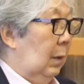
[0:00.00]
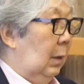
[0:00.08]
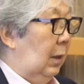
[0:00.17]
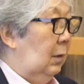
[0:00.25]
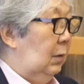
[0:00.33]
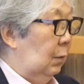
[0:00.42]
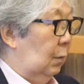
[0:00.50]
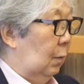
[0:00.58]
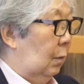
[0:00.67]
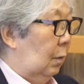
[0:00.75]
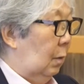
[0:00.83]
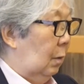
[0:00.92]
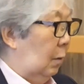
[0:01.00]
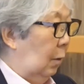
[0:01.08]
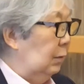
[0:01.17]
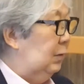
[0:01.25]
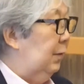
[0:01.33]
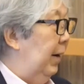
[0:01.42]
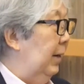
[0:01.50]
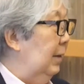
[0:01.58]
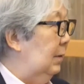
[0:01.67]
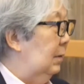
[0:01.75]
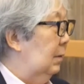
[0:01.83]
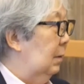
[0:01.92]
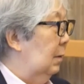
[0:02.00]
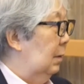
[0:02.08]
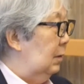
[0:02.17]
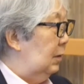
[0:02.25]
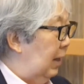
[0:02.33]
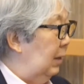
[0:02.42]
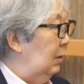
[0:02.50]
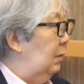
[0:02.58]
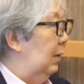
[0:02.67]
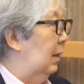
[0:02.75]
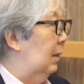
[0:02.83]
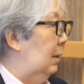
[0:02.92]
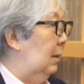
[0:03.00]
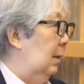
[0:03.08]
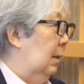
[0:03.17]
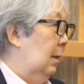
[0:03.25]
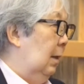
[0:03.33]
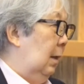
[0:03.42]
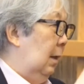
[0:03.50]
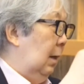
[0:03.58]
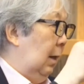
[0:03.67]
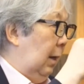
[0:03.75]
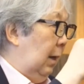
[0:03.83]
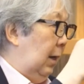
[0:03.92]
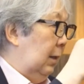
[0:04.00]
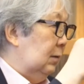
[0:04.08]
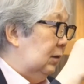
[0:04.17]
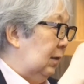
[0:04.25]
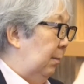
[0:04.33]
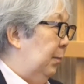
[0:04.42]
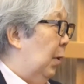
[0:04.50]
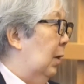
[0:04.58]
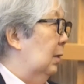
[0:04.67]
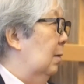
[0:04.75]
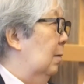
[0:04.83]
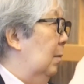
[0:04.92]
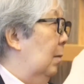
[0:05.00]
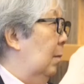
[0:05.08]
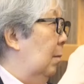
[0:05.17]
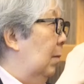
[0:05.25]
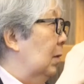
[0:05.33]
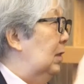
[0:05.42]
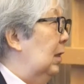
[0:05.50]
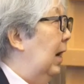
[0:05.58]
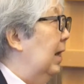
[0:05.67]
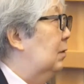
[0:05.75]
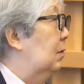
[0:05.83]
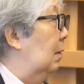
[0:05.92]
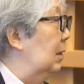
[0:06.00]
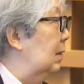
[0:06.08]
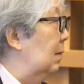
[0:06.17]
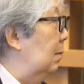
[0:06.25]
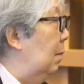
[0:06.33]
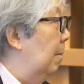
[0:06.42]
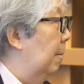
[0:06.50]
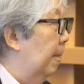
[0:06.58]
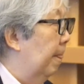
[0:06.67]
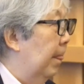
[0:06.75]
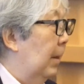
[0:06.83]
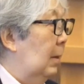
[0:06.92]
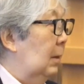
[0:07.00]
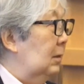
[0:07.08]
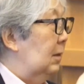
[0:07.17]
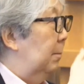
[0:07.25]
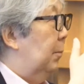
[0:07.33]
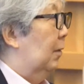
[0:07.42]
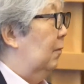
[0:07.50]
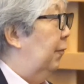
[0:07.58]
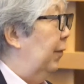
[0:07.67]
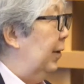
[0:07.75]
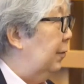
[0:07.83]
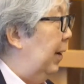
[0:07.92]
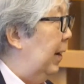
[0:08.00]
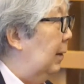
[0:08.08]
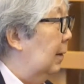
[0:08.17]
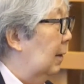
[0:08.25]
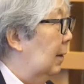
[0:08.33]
is to close ranks, stand together, and support multilateralism, support free trade,